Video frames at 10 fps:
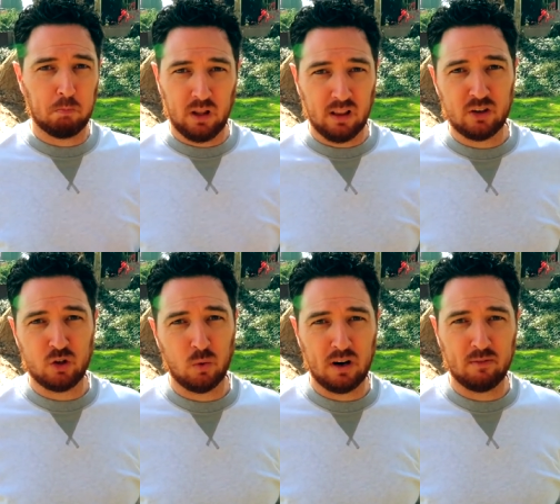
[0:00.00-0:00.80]

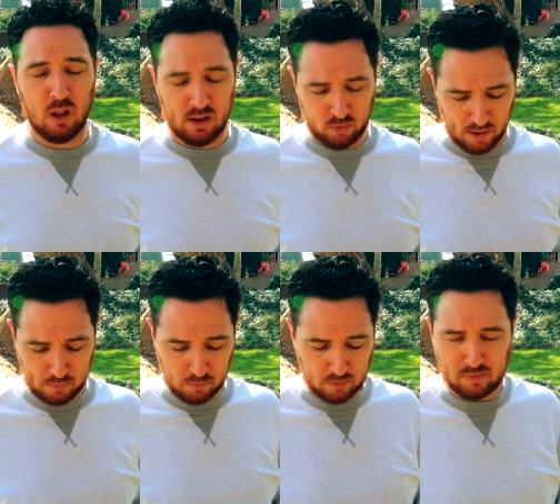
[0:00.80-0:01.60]
unless you're running
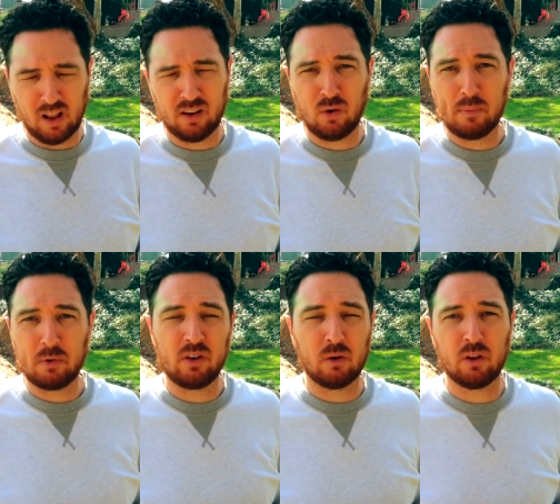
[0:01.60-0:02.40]
Velociraptor, but
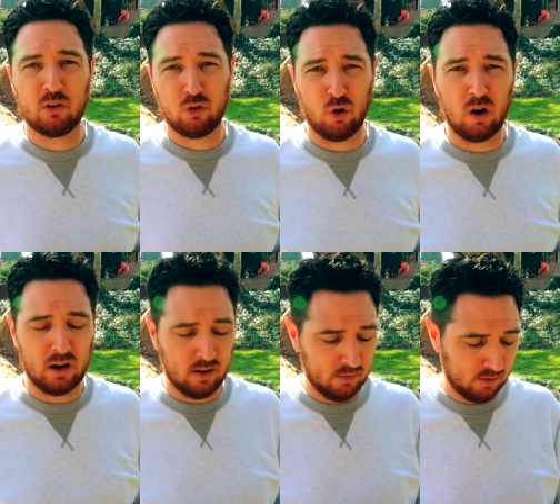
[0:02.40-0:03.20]
Velociraptor's not really strong
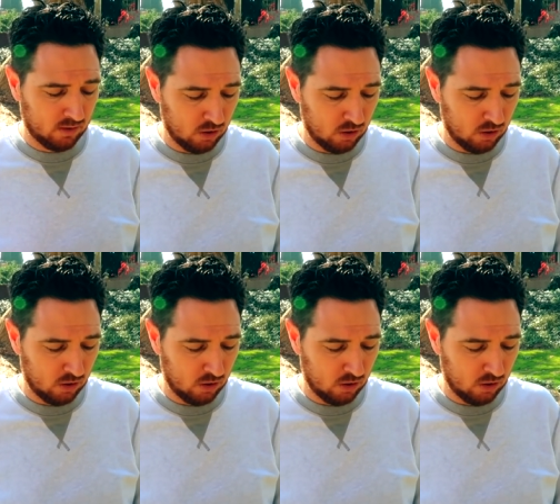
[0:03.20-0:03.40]
enough